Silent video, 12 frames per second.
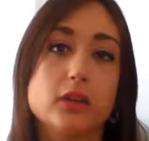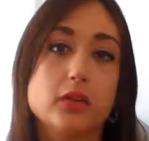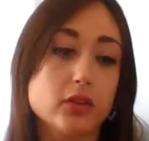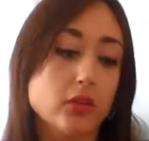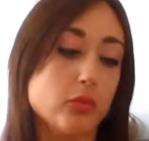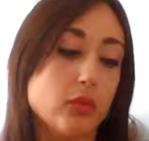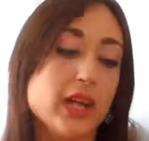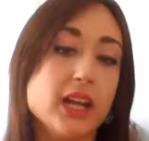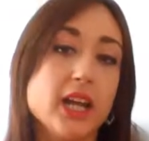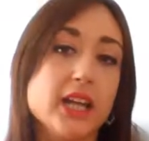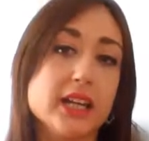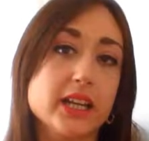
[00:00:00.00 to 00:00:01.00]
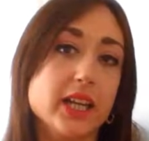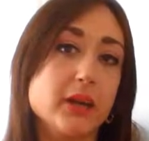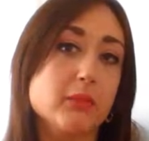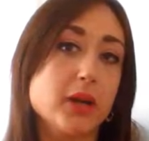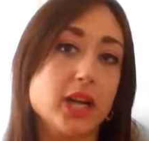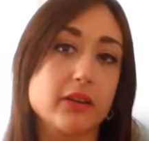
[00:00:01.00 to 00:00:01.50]
So when I
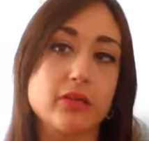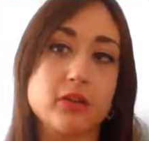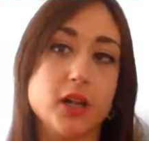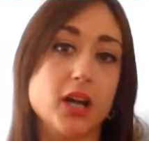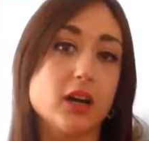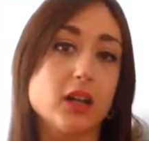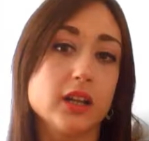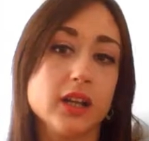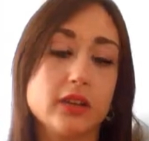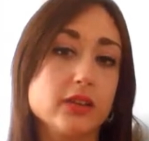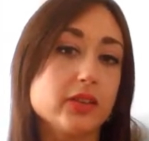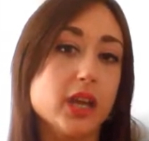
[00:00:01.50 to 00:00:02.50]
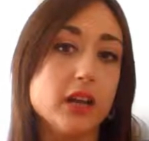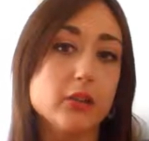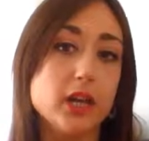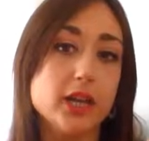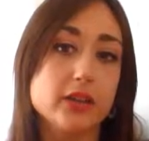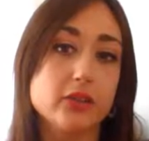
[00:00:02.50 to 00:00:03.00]
came back from my holidays, I
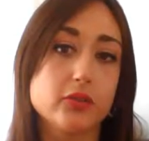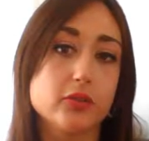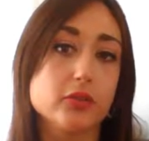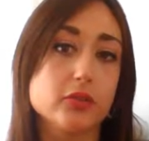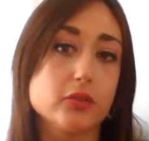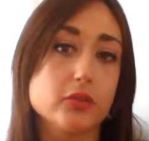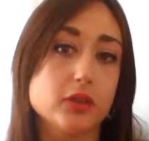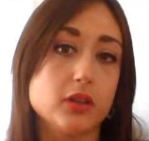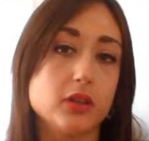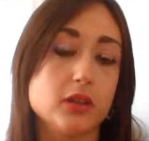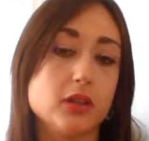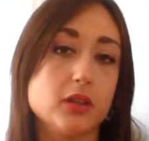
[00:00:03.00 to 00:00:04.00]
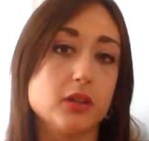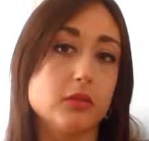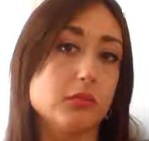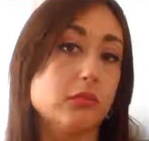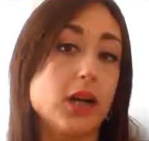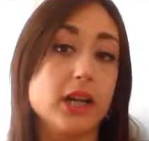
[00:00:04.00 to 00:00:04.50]
went to
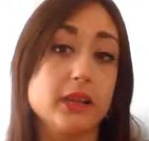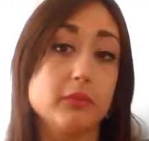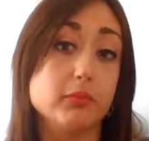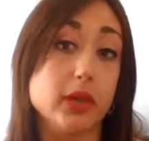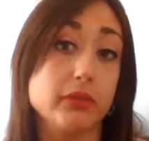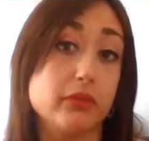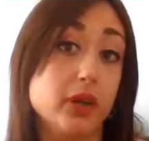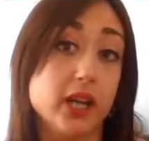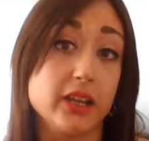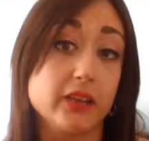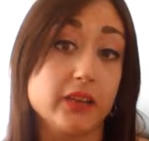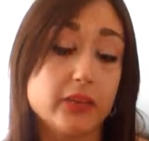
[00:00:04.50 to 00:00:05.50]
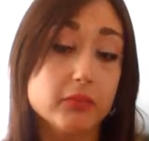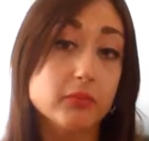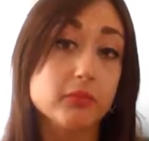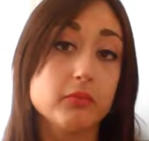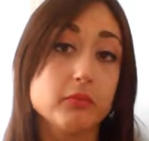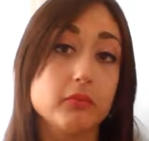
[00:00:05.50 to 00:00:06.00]
my friend's
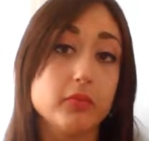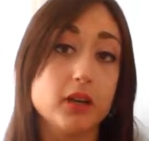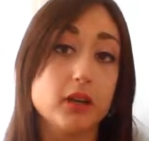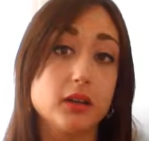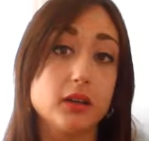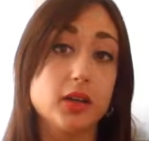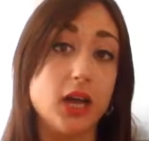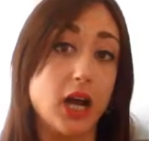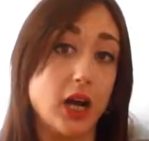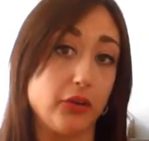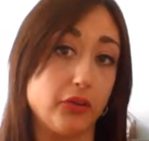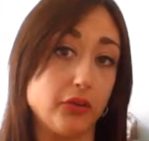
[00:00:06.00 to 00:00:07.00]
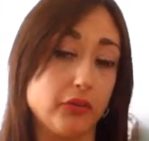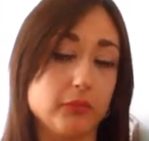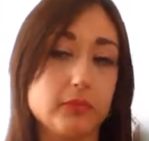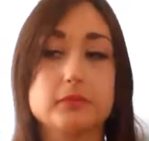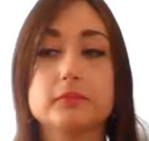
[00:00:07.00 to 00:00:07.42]
house.